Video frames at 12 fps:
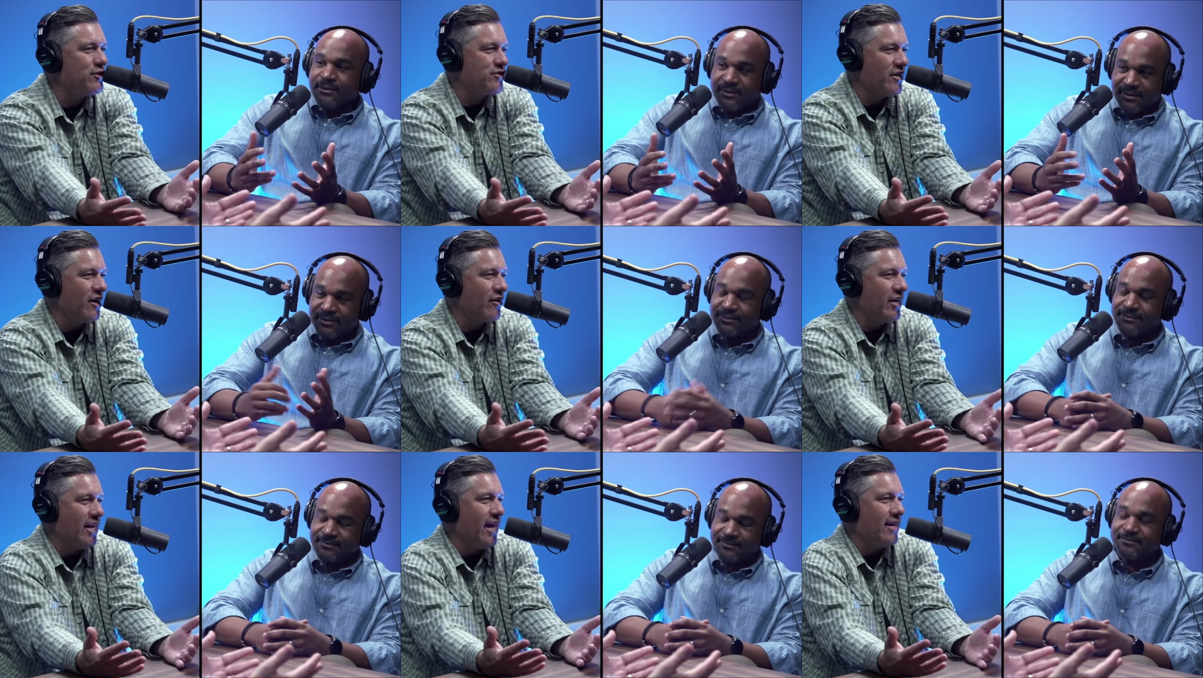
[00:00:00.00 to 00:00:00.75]
Speaker 1: a
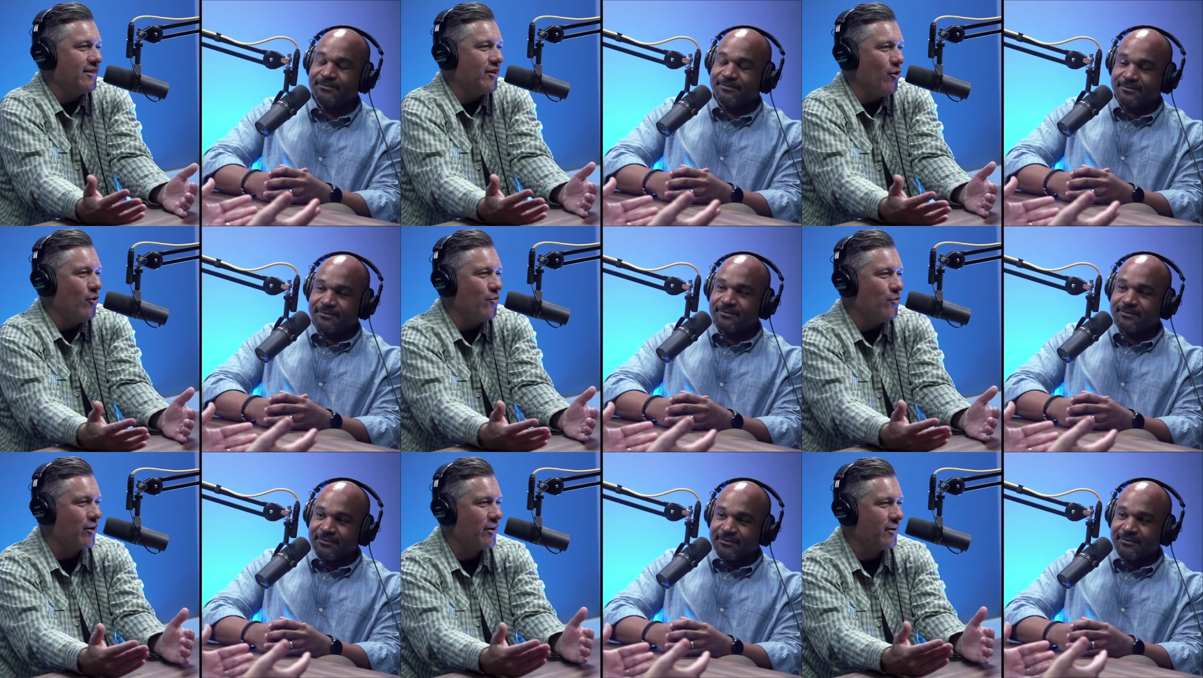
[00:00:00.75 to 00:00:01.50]
missionary and I had to go
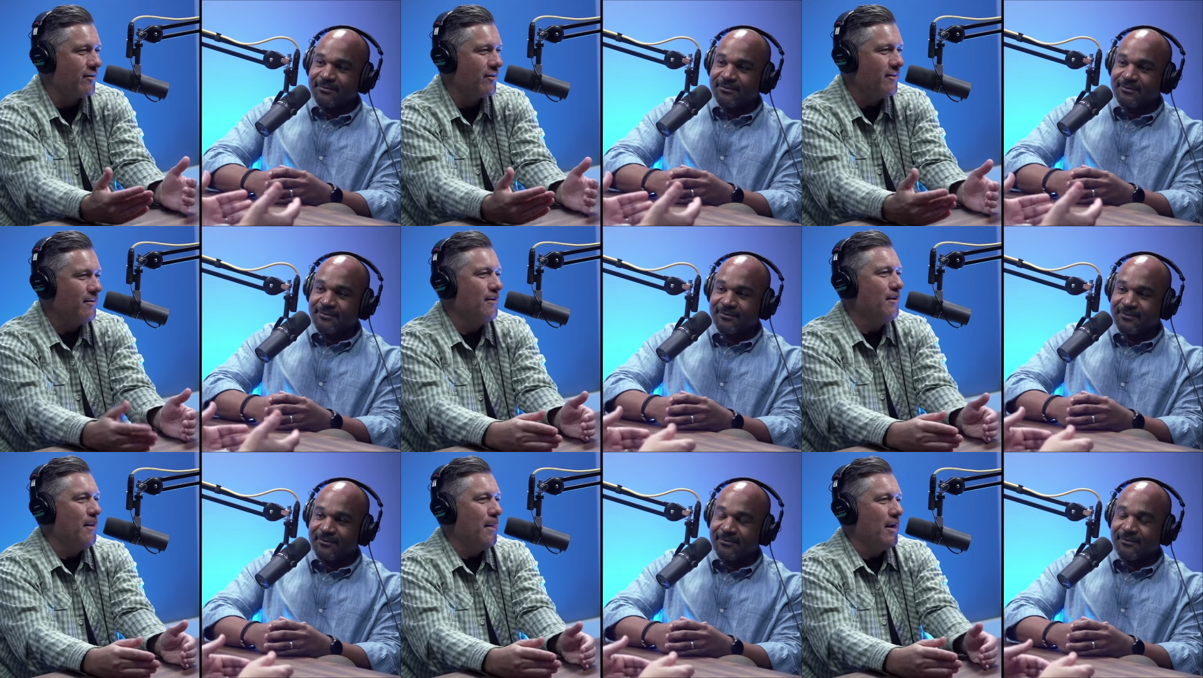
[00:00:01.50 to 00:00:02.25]
and work and
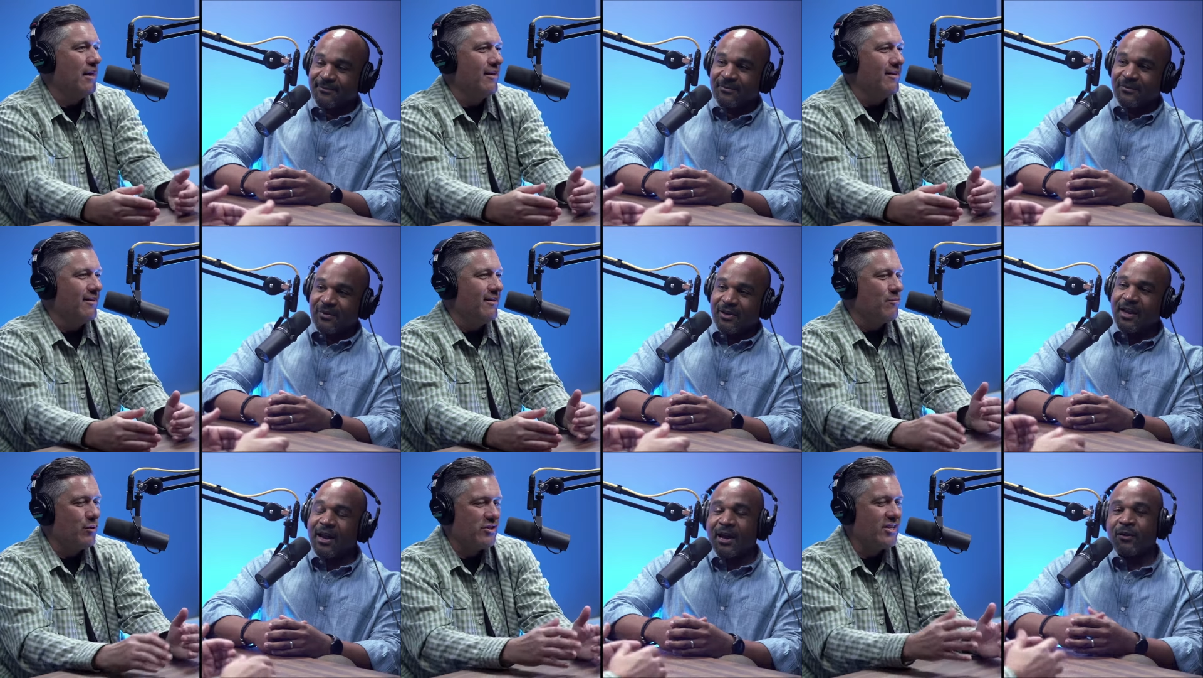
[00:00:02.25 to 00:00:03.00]

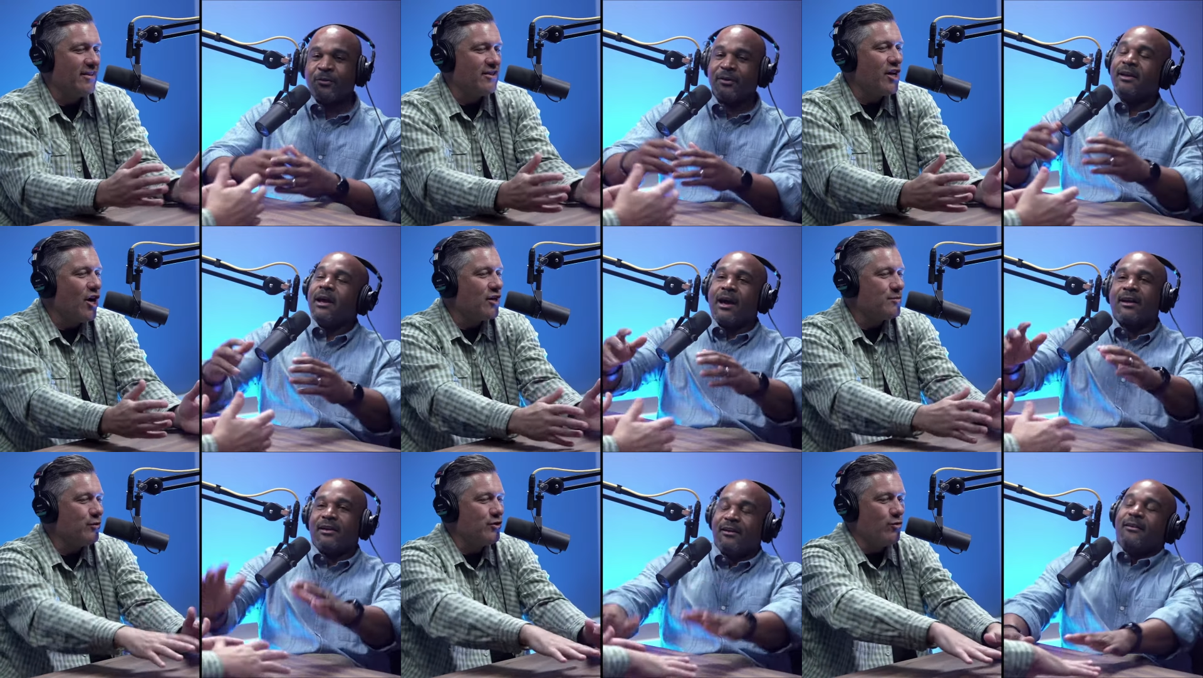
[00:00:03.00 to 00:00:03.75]
and present the
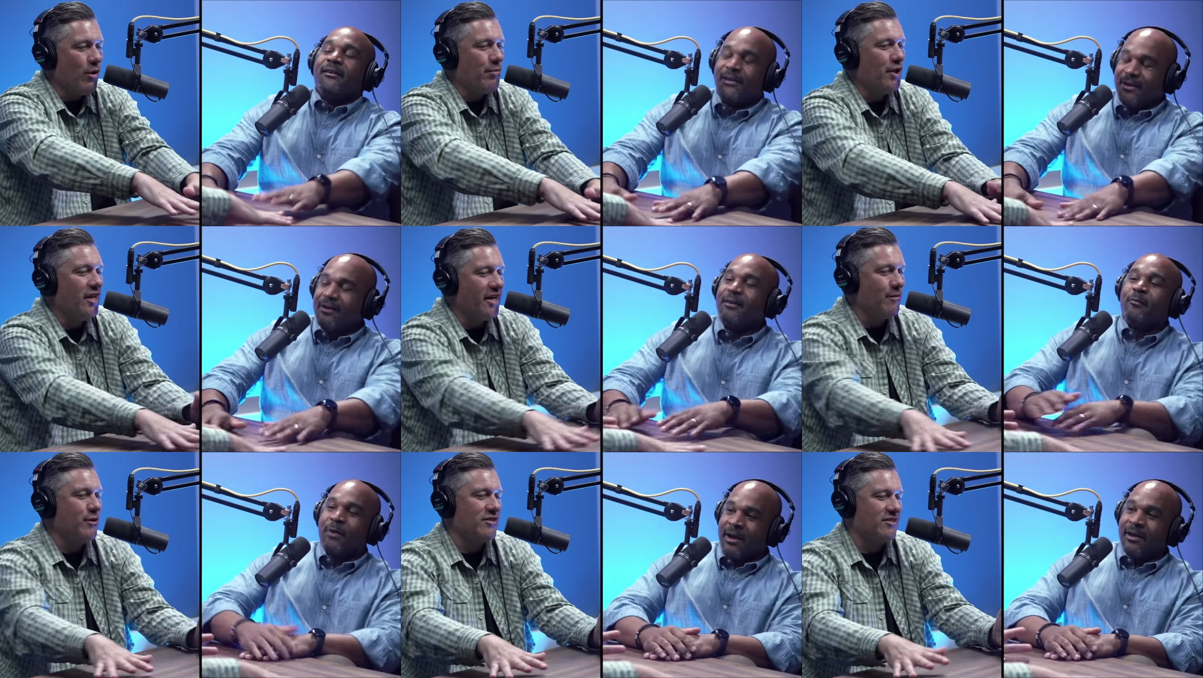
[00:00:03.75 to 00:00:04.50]
gospel to a
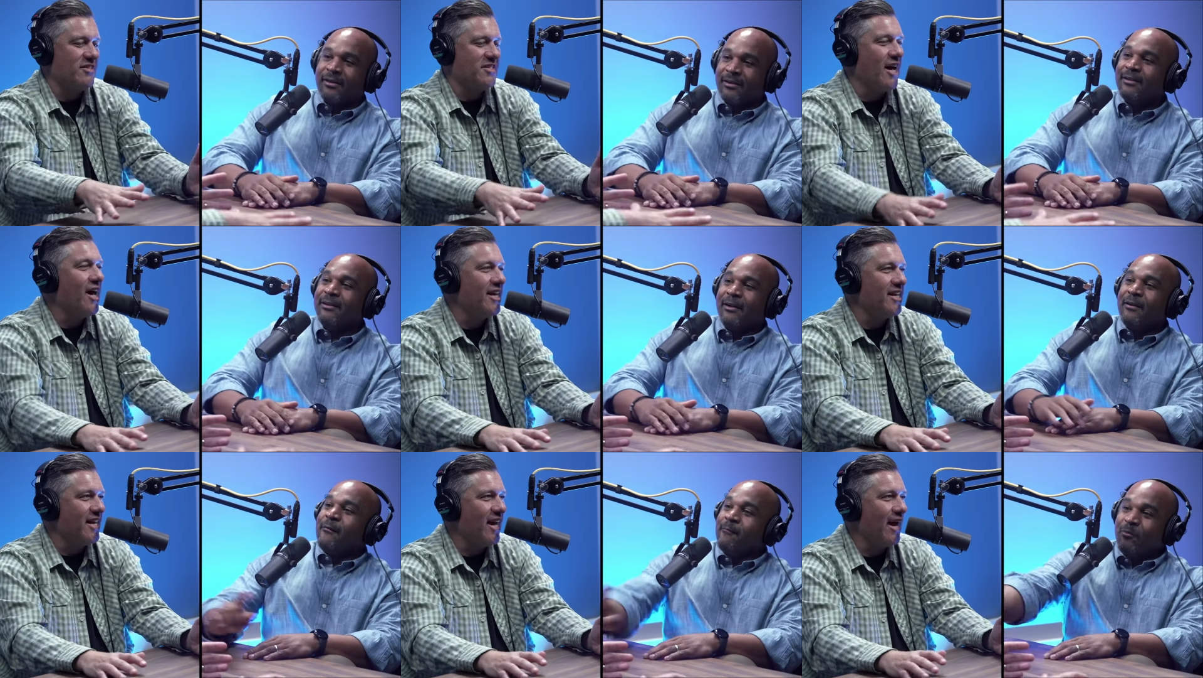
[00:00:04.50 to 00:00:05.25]
polygamous right.
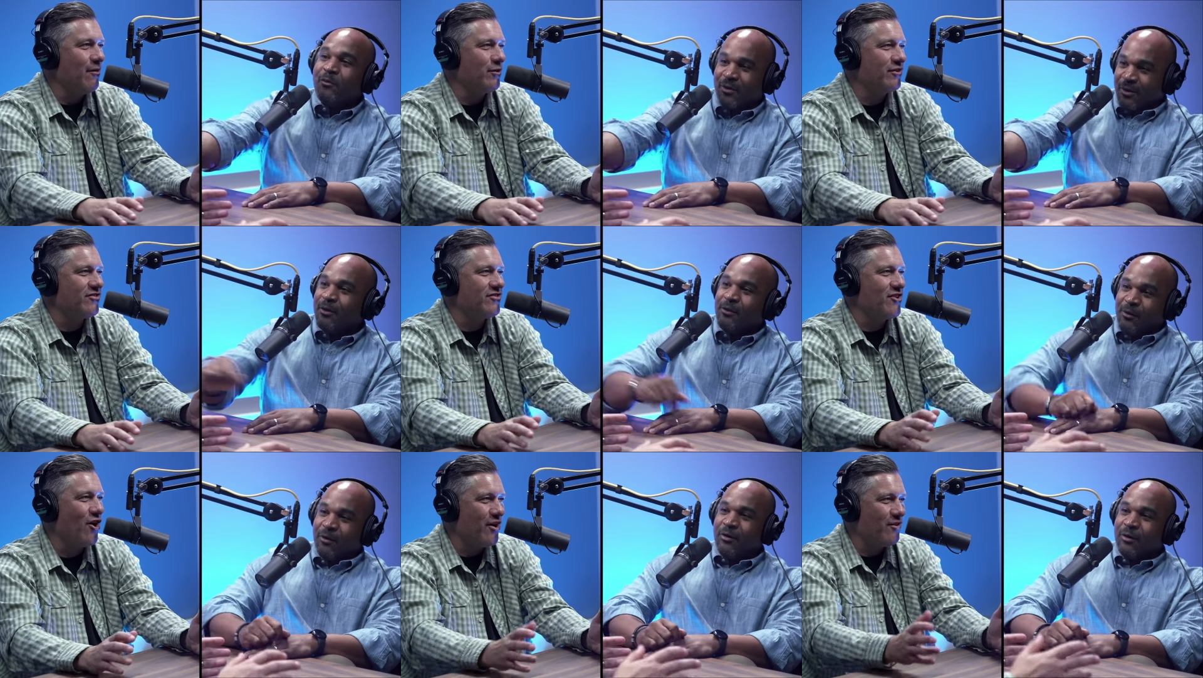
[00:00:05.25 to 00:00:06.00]
society. I would
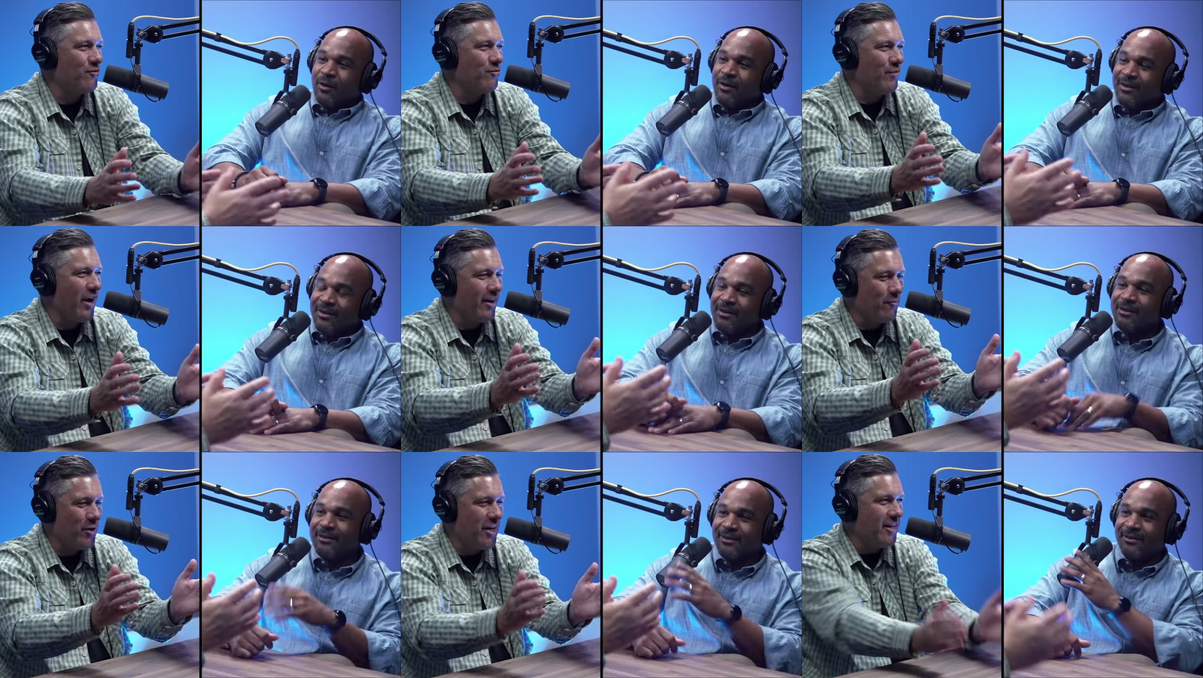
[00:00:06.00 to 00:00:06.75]
start by
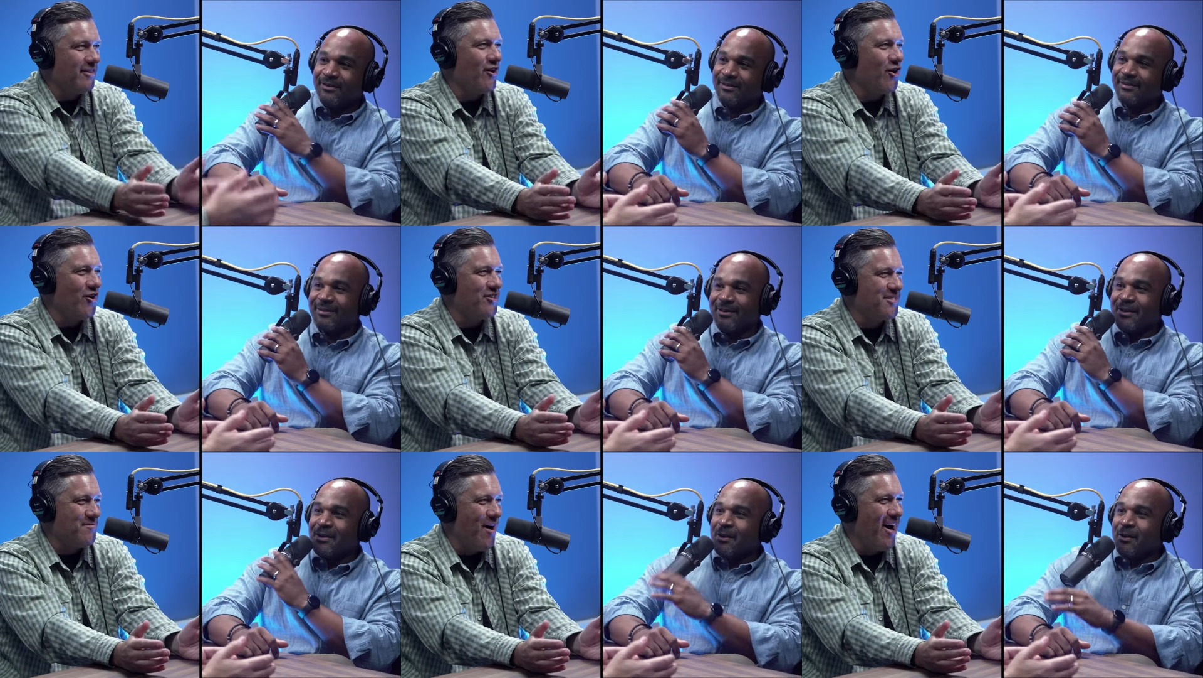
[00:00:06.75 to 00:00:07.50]
winning the hearts and